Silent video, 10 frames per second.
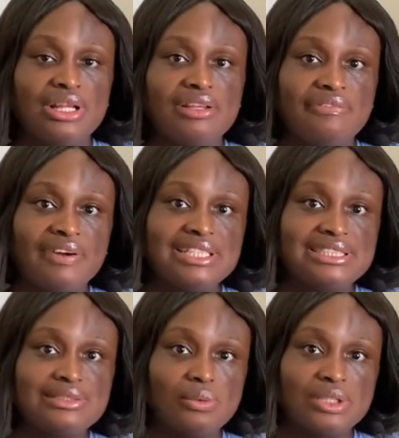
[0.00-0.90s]
The
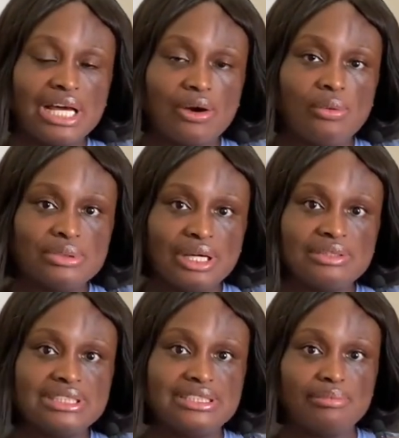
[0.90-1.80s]
first one that comes
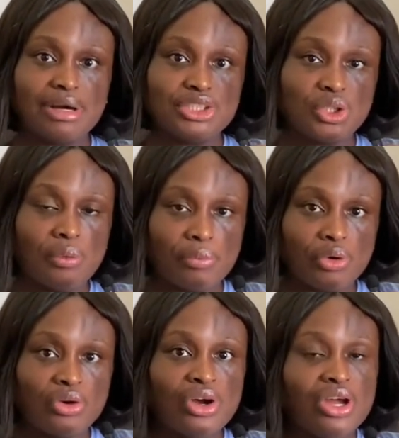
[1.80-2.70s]
out is the mature milk.